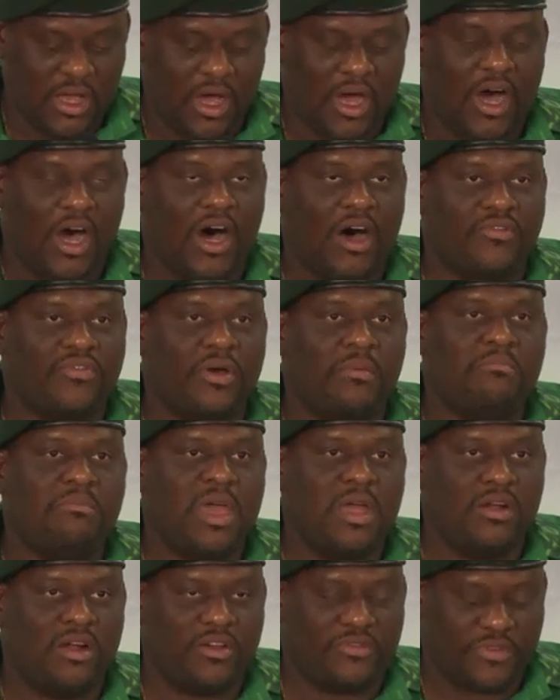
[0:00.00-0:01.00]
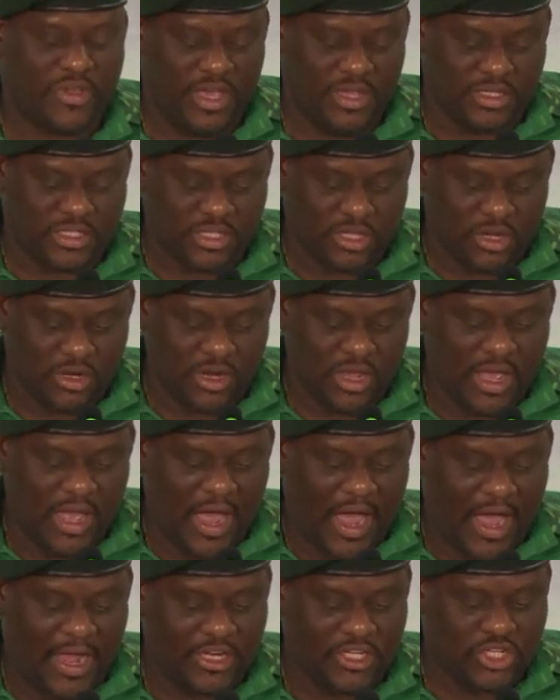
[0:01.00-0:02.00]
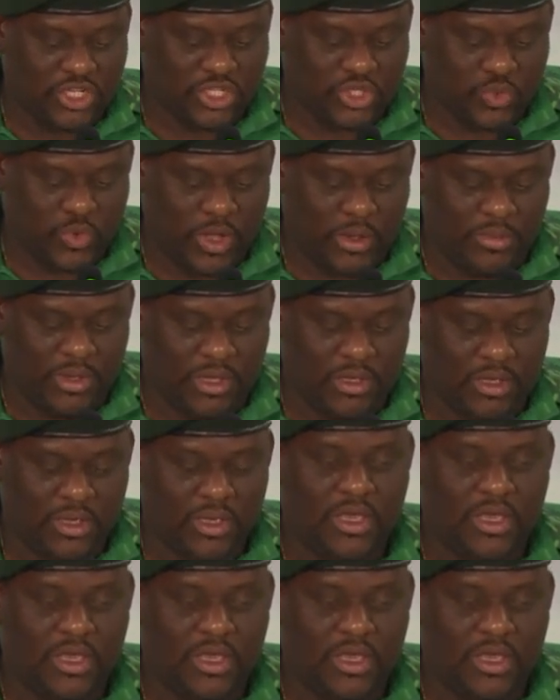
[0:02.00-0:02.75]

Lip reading: of Mayor of Kingston, Andrew Swaby.